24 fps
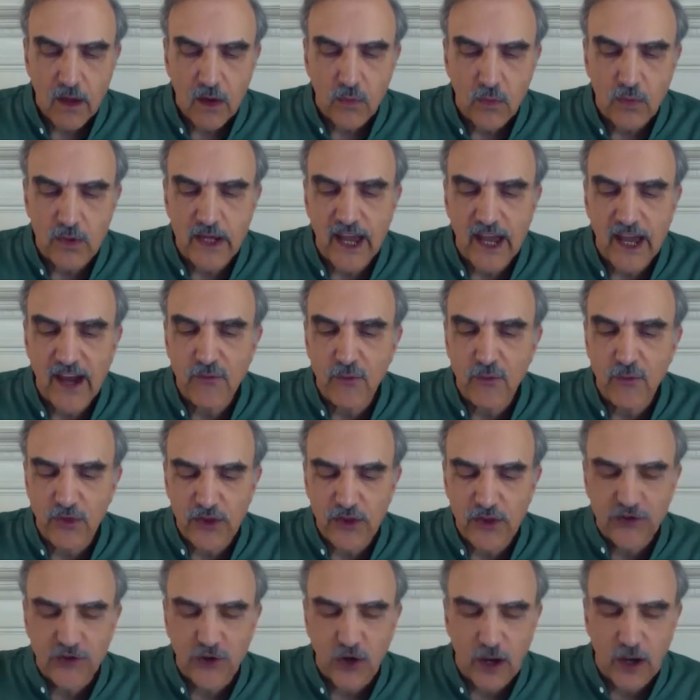We have with
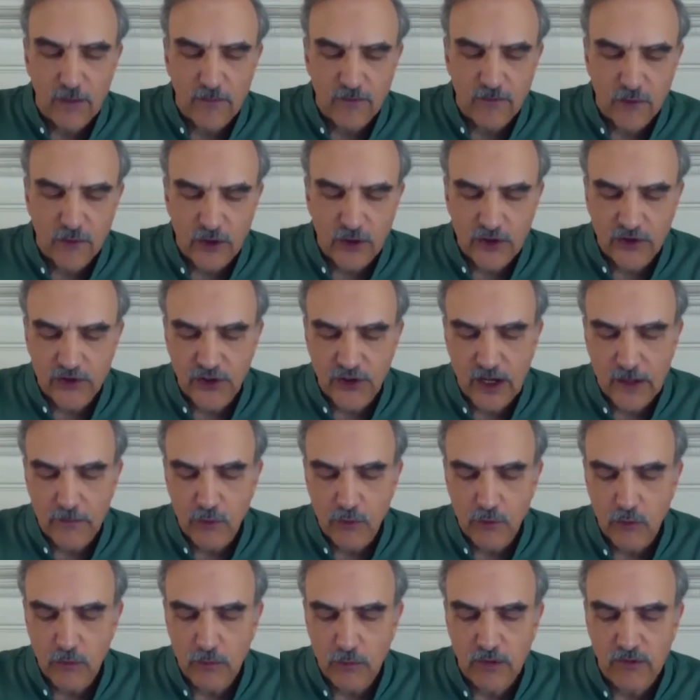Islam, for
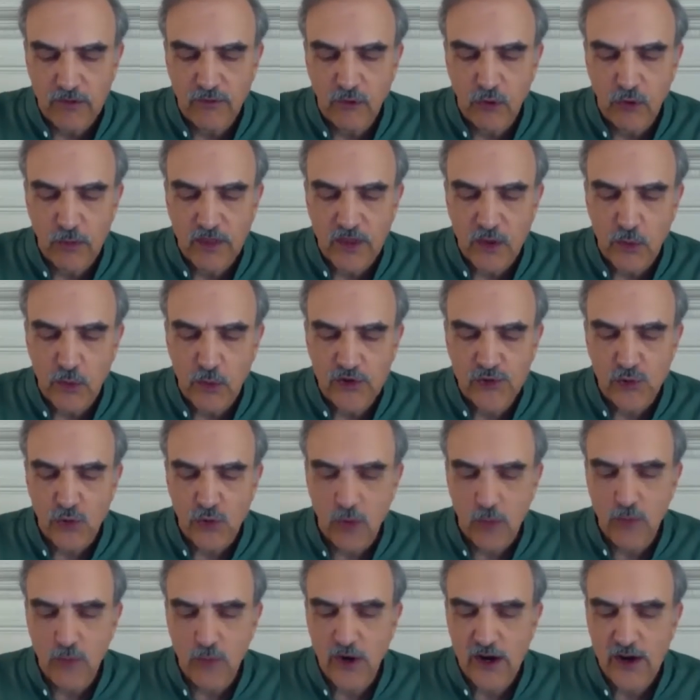example, performing the ritual
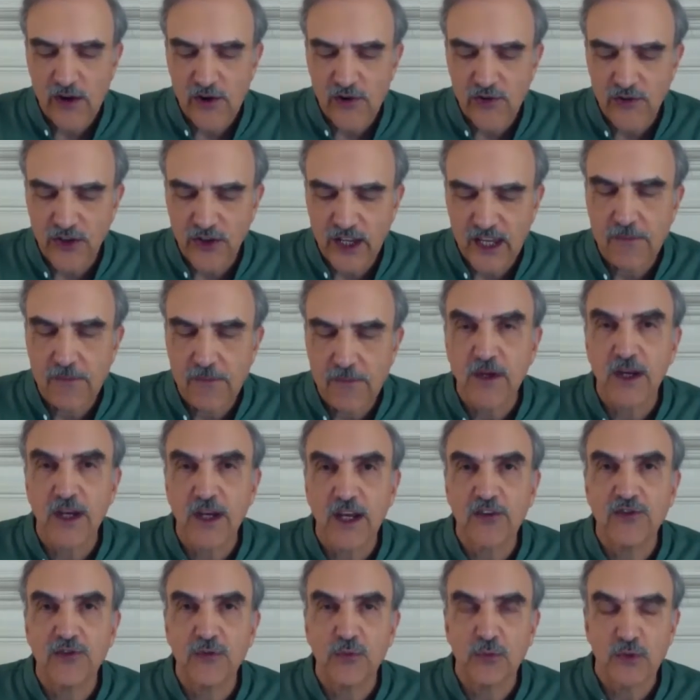prayers to keep
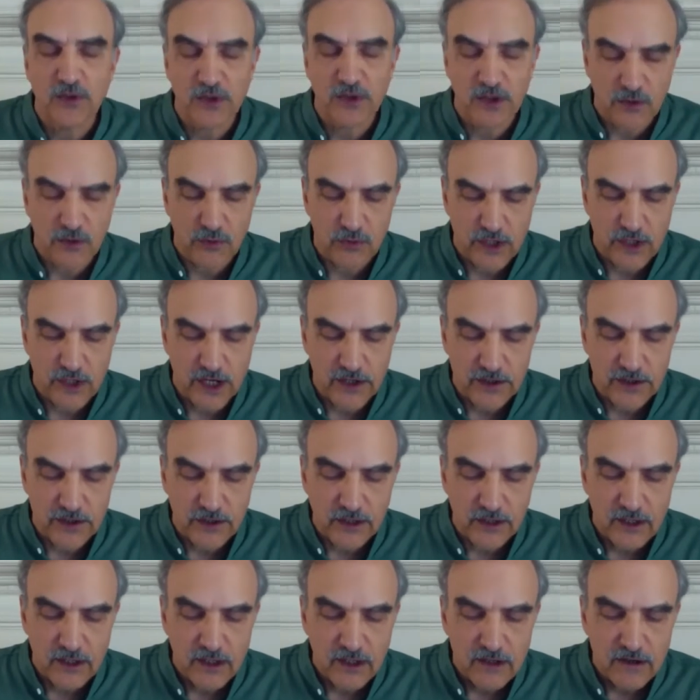connection with the
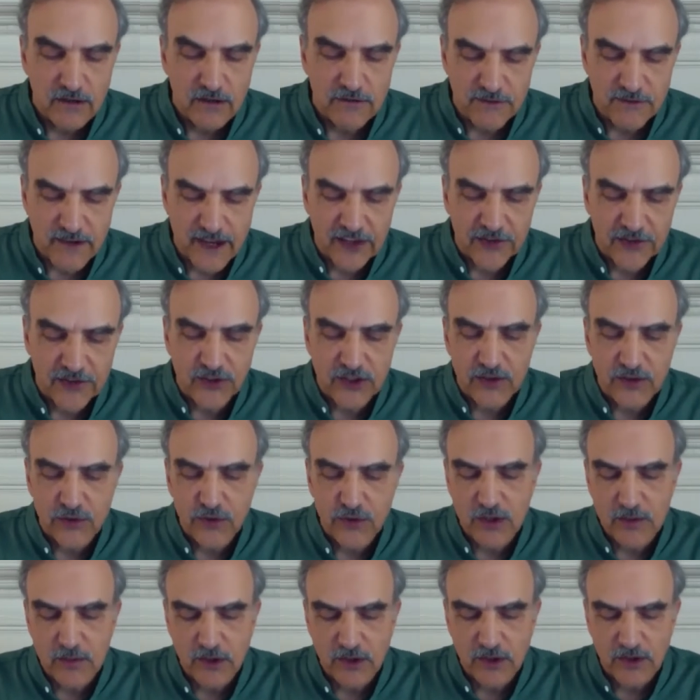Creator, fasting during
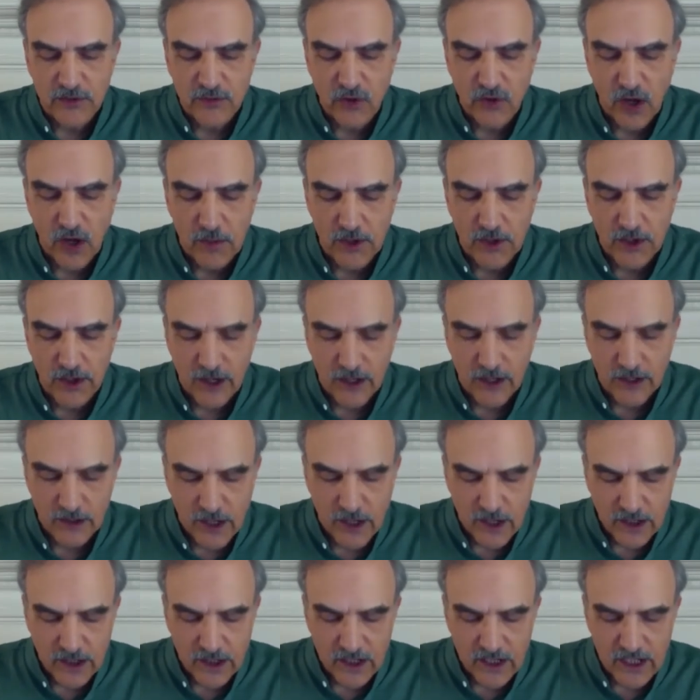the month of Ramadan,
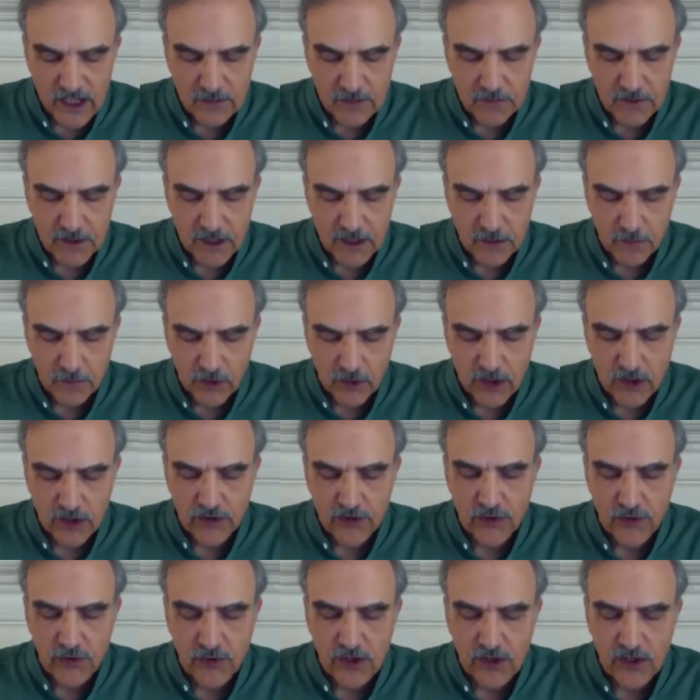keeping
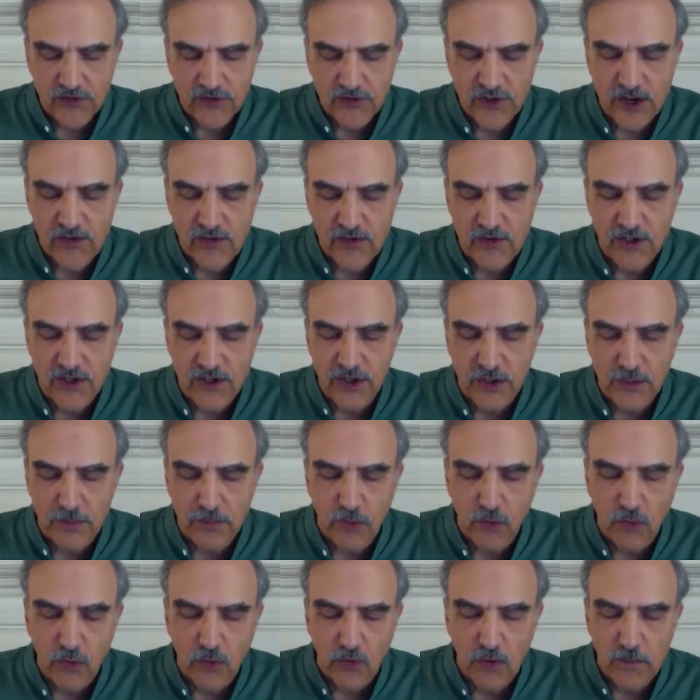obligatory charity to the
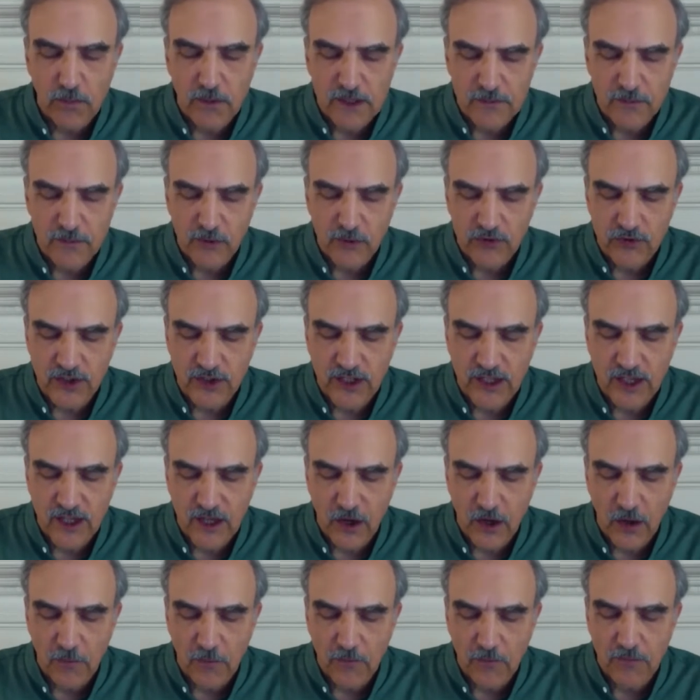poor people to
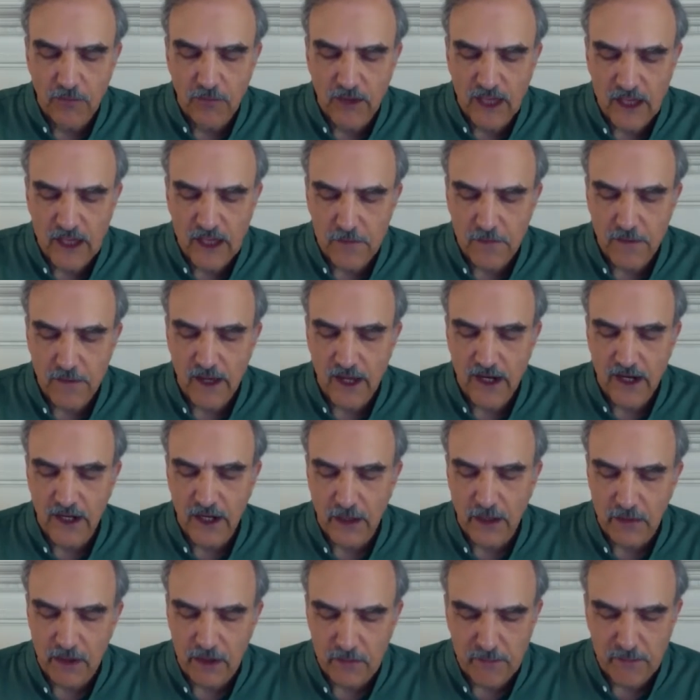help keep
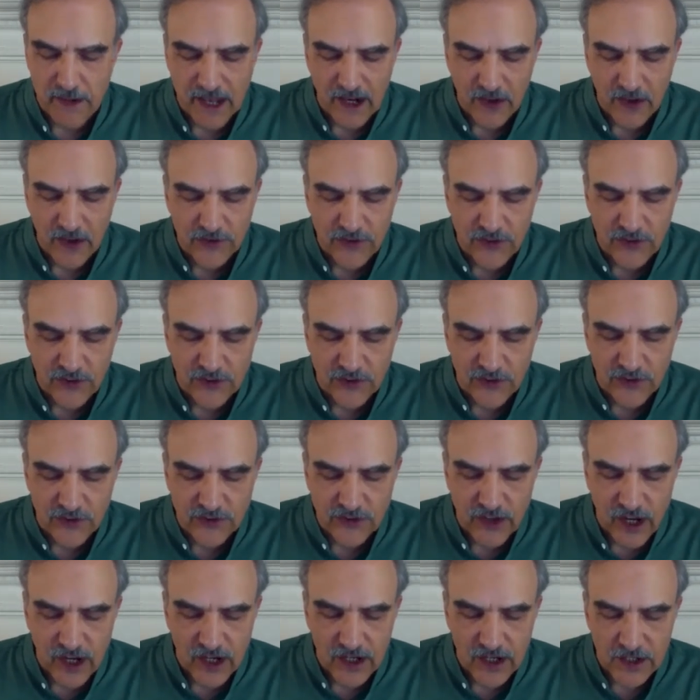economic balance in
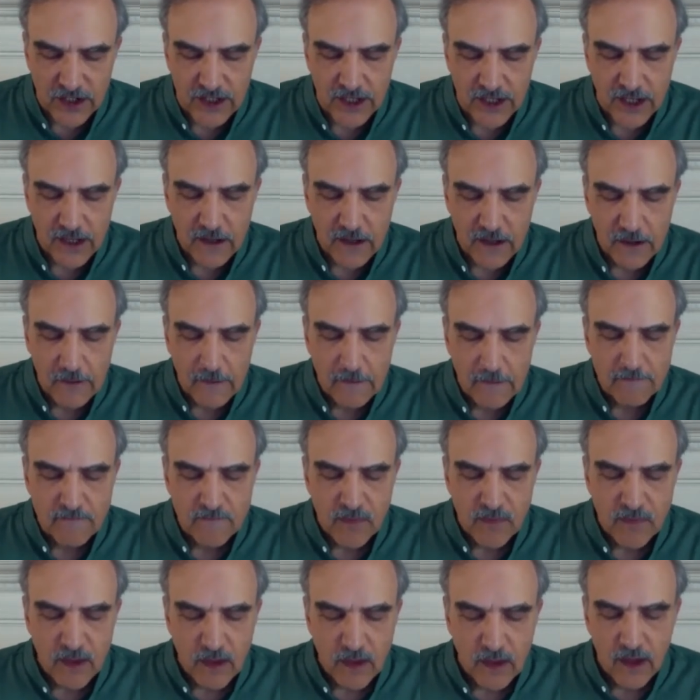society,
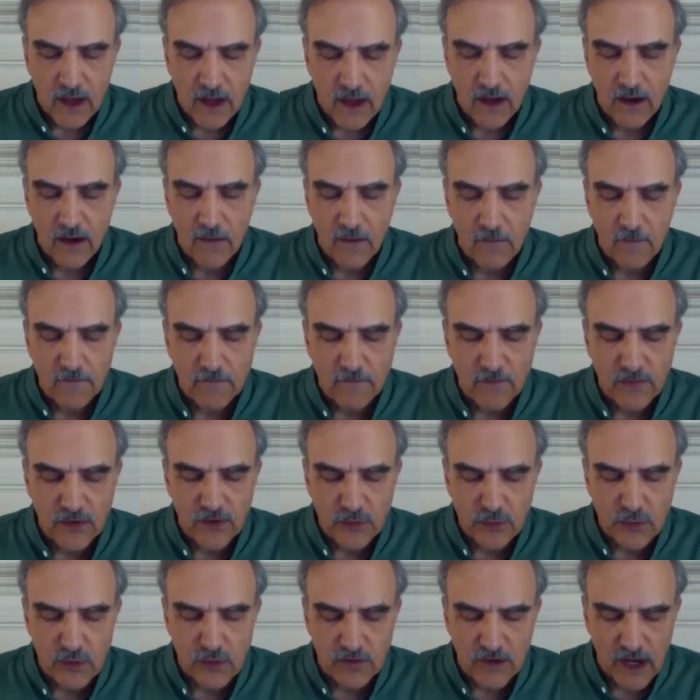to
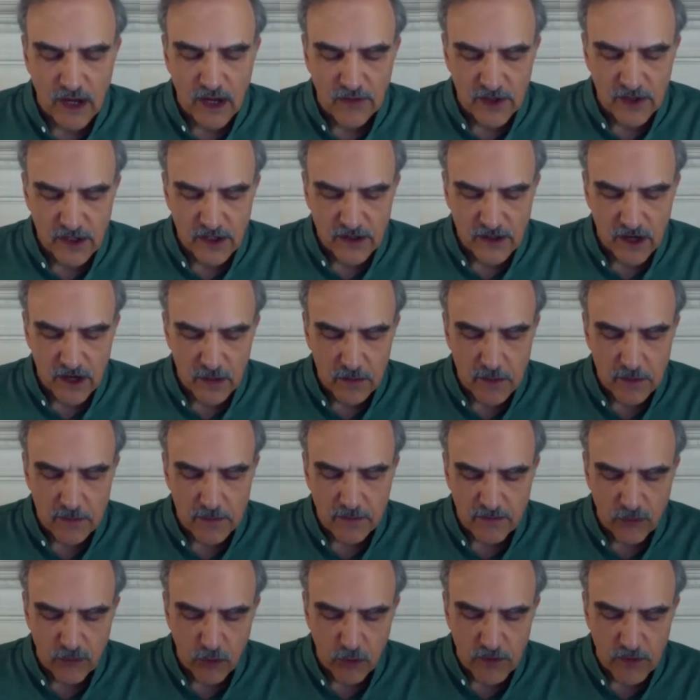revive the economy,
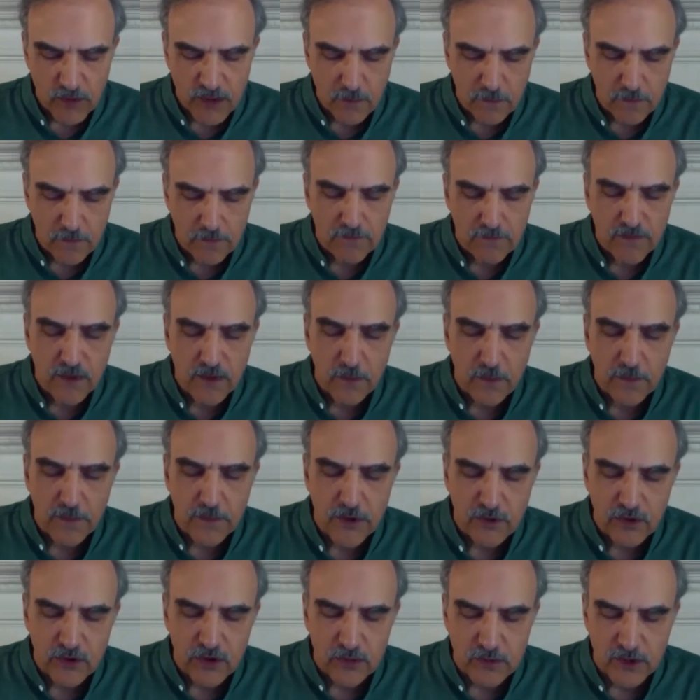performing the
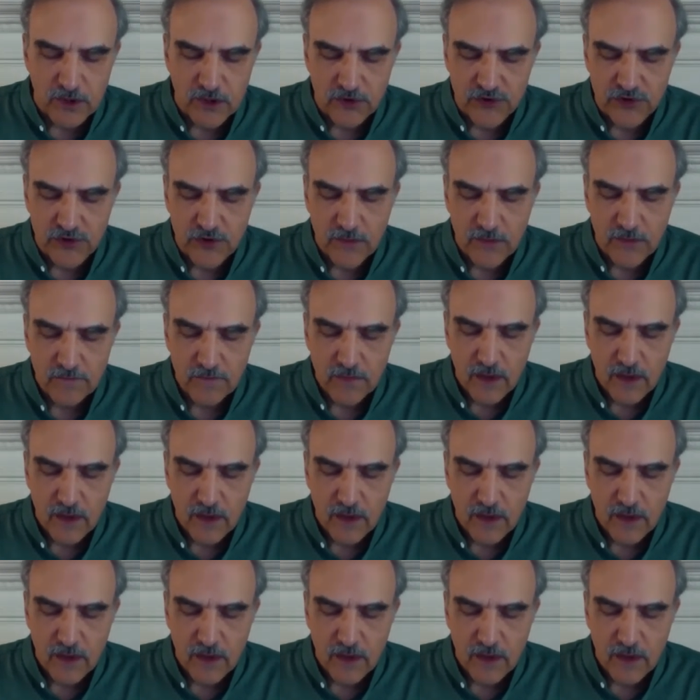pilgrimage,